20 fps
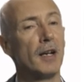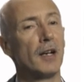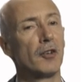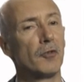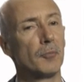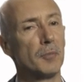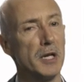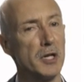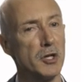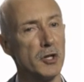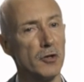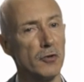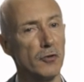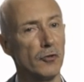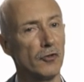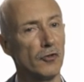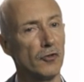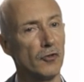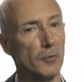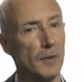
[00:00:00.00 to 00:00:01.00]
has been
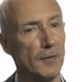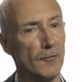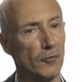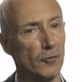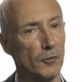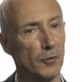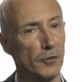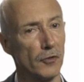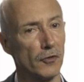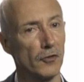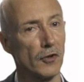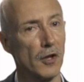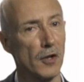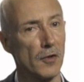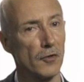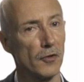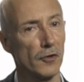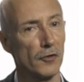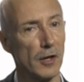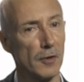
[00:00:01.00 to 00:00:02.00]
used to influence
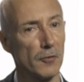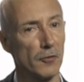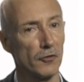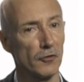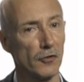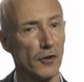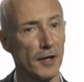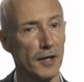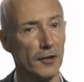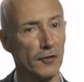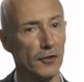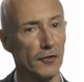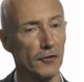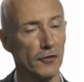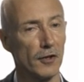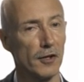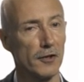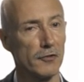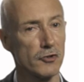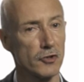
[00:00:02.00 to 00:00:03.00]
the zone
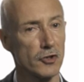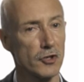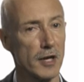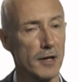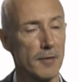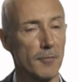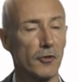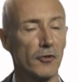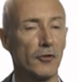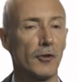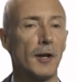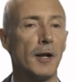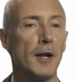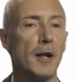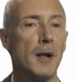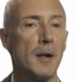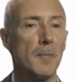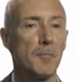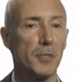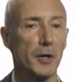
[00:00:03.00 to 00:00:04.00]
sizes and shapes,
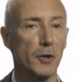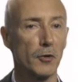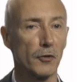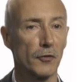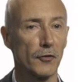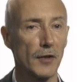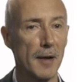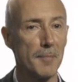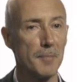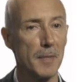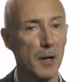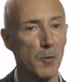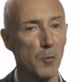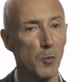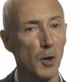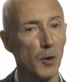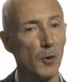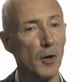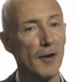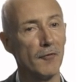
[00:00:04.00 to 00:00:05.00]
because that may
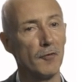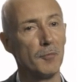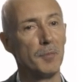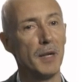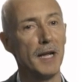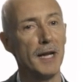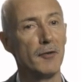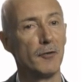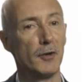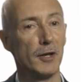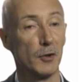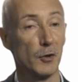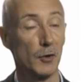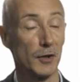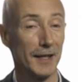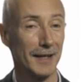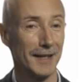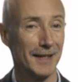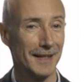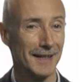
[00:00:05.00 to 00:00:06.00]
well have a bearing
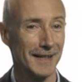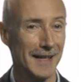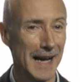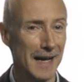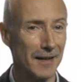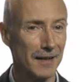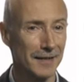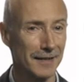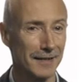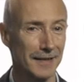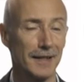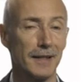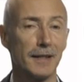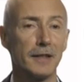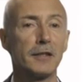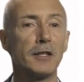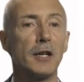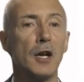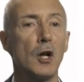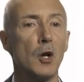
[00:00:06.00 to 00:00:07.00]
on any
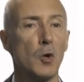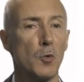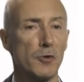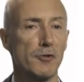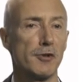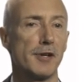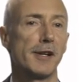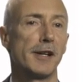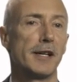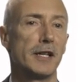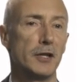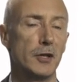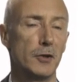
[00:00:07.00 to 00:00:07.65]
analyses which are going to